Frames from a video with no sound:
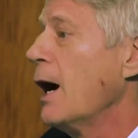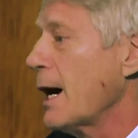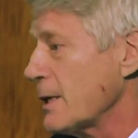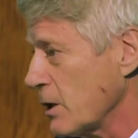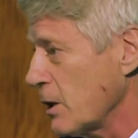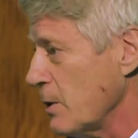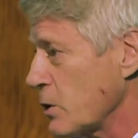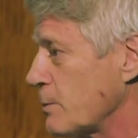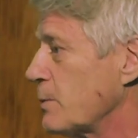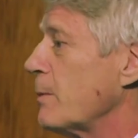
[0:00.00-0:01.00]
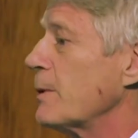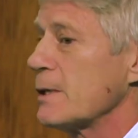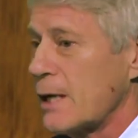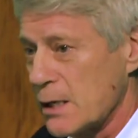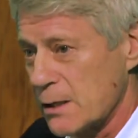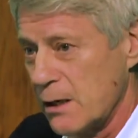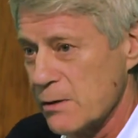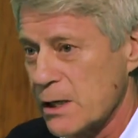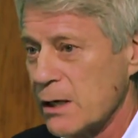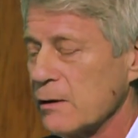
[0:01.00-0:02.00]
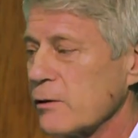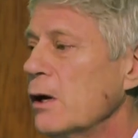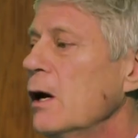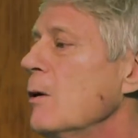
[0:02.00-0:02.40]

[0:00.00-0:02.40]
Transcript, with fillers: as in commercial properties, as in hotels,